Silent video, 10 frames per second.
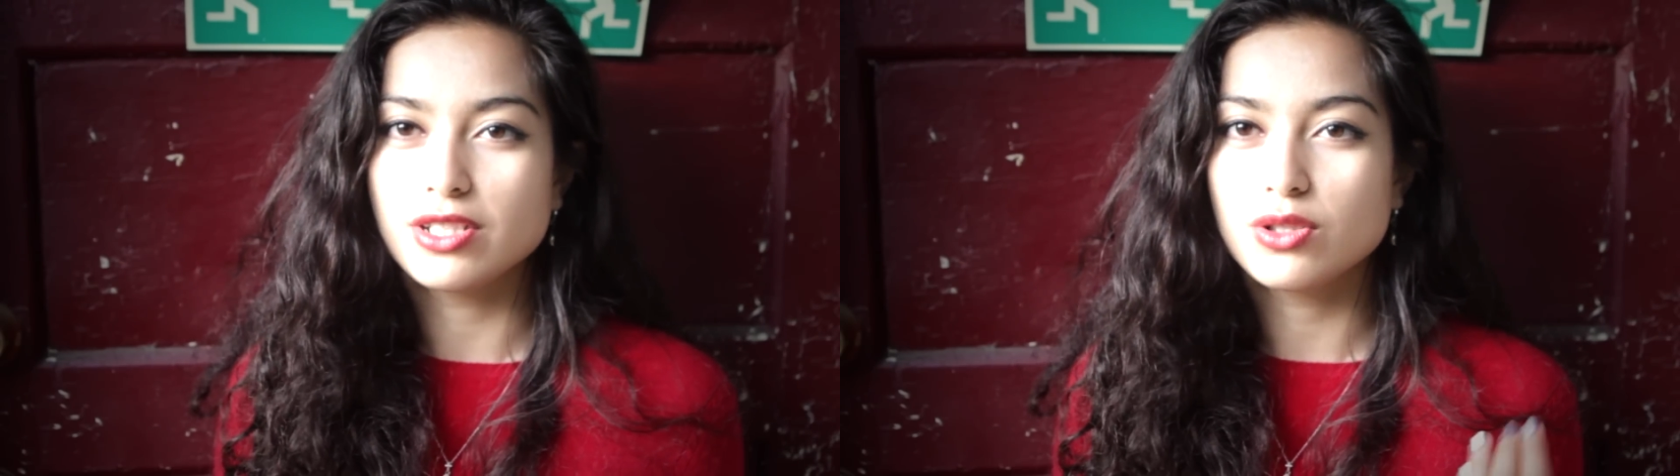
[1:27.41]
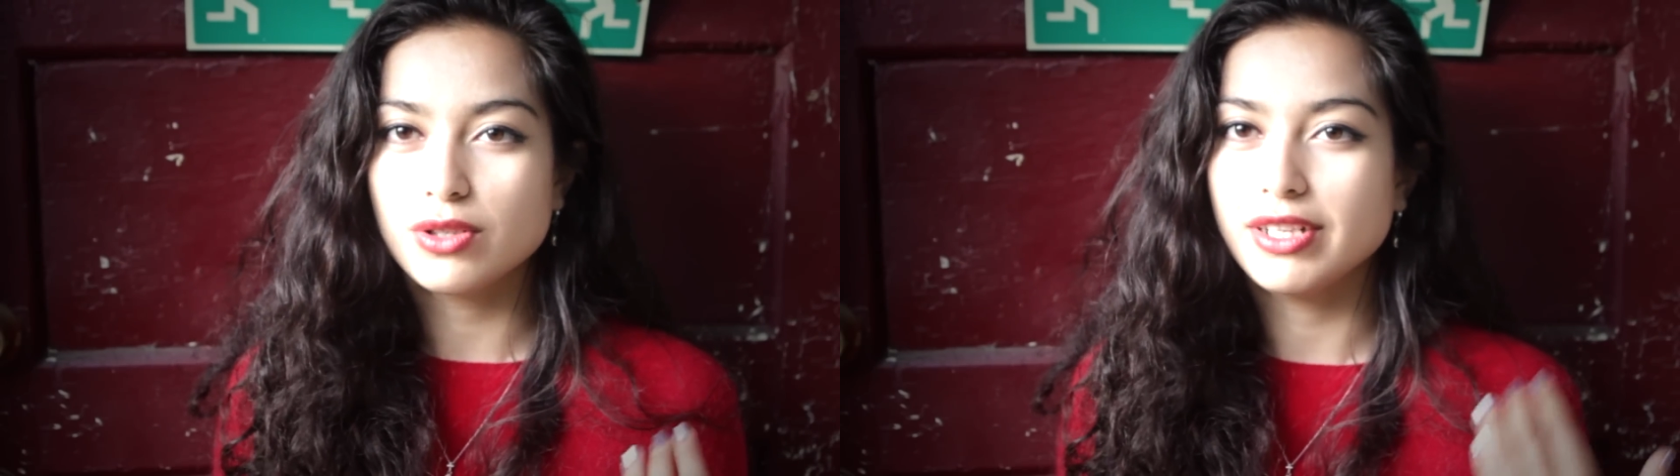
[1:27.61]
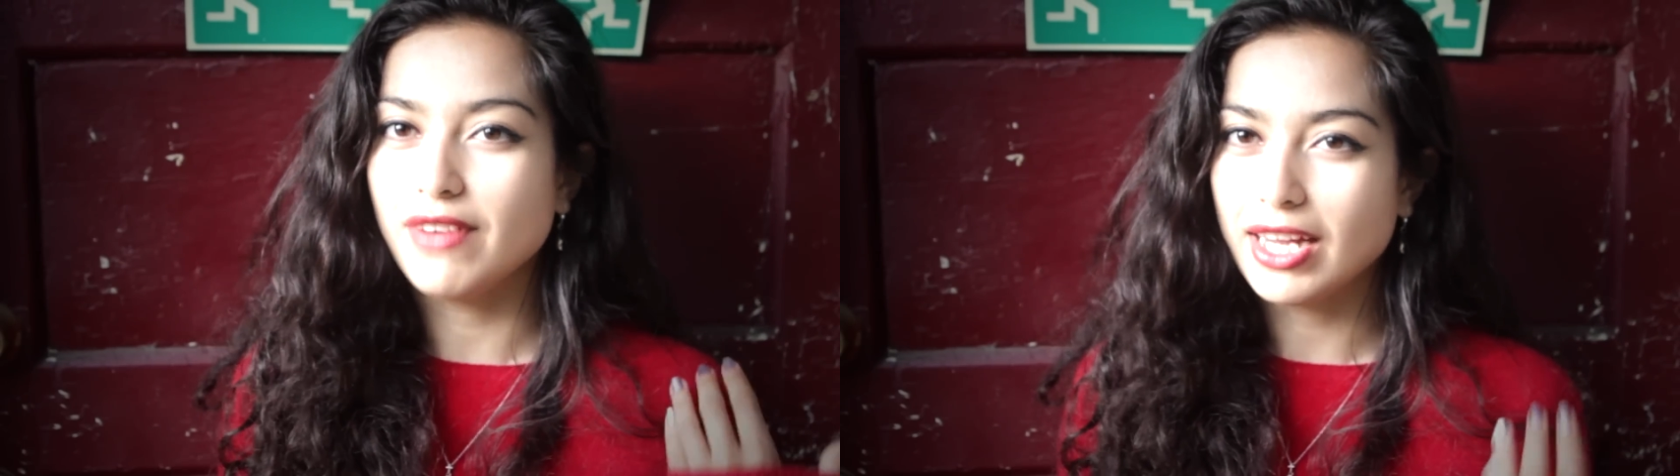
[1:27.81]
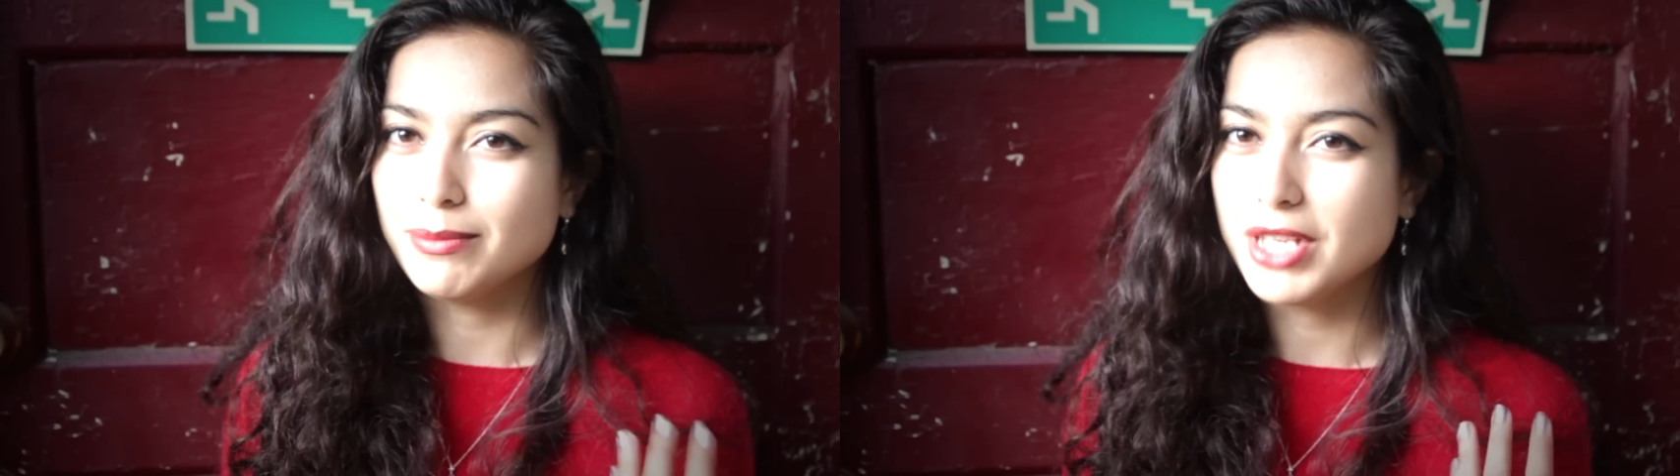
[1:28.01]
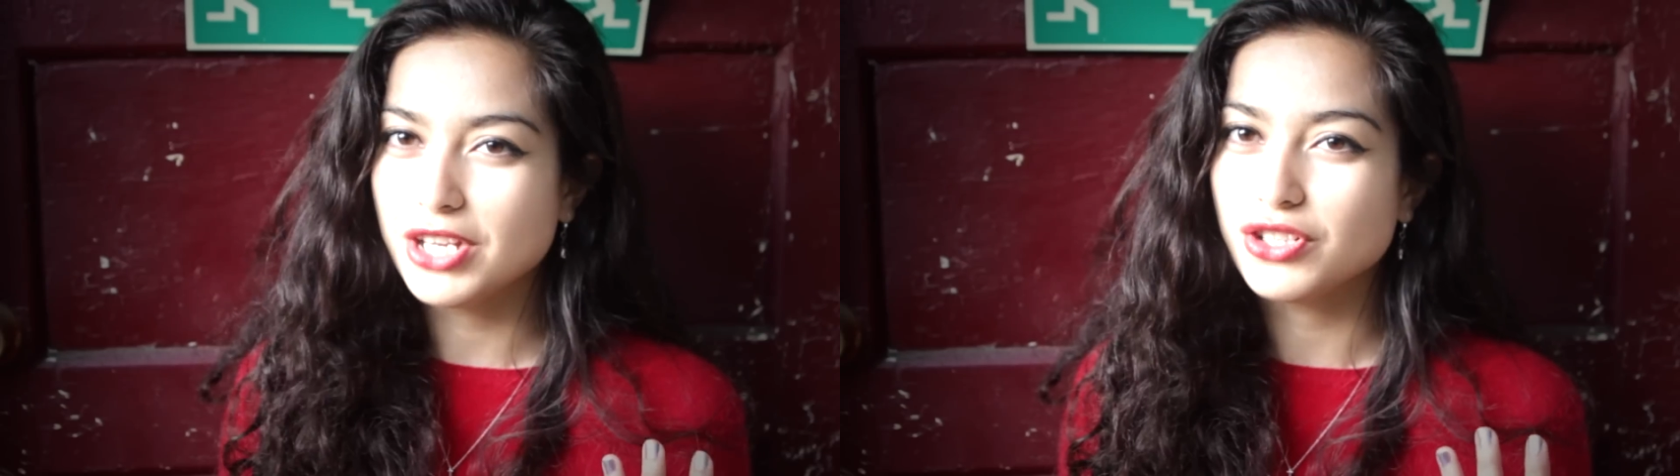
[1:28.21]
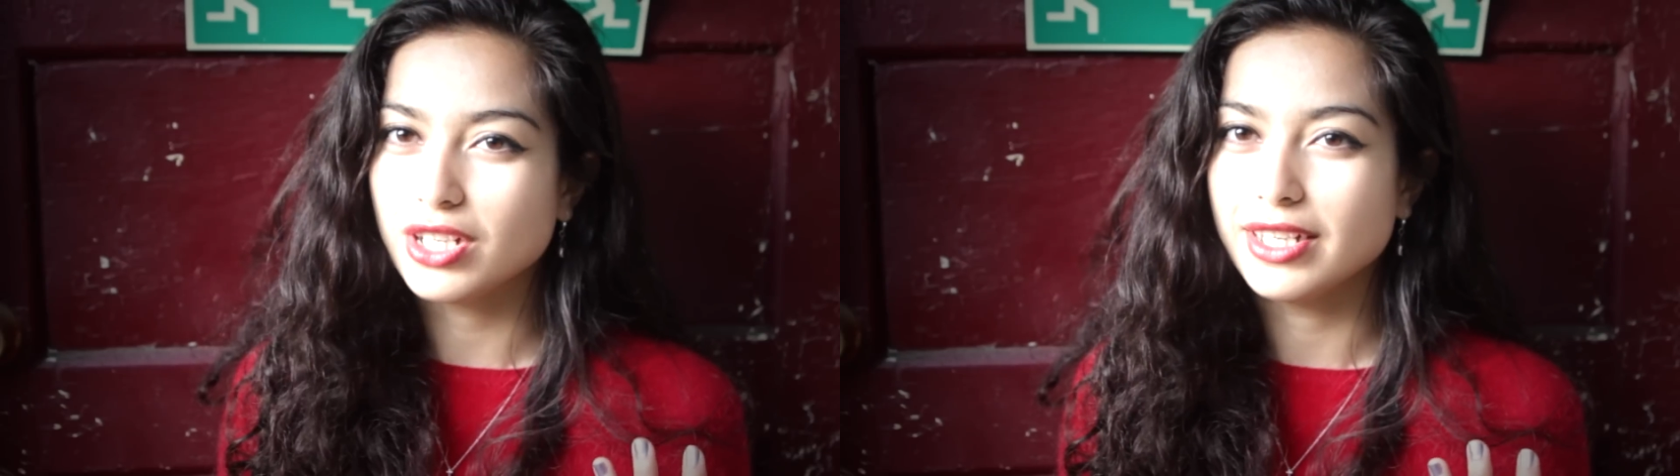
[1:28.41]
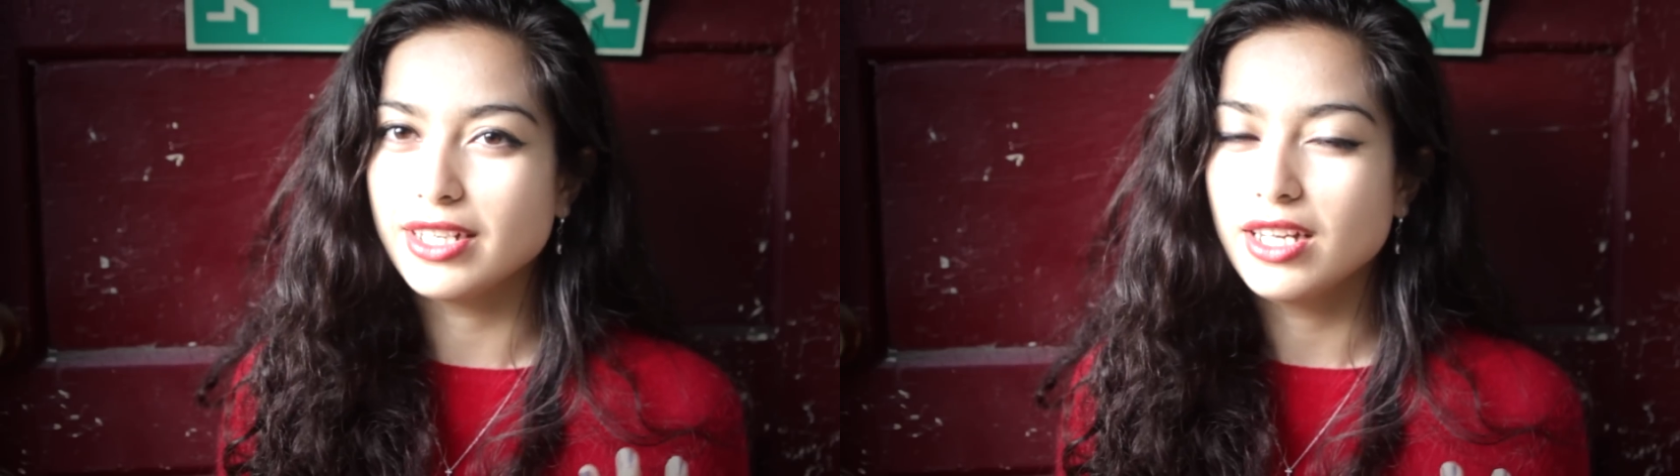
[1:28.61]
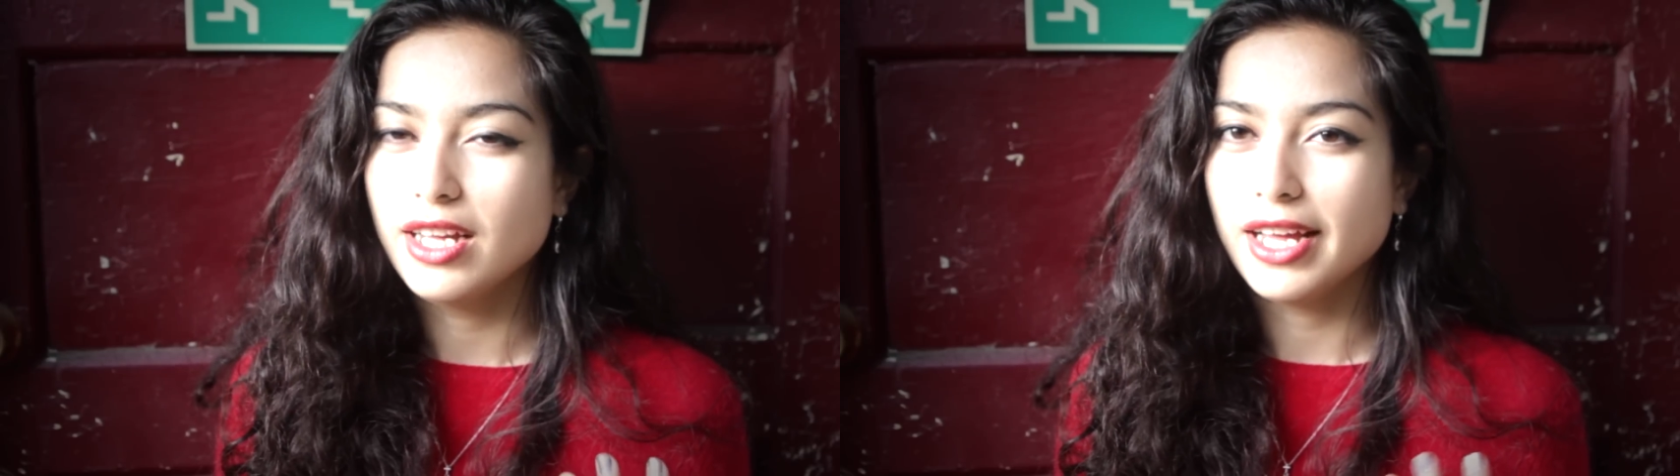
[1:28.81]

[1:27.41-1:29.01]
the story of adaptation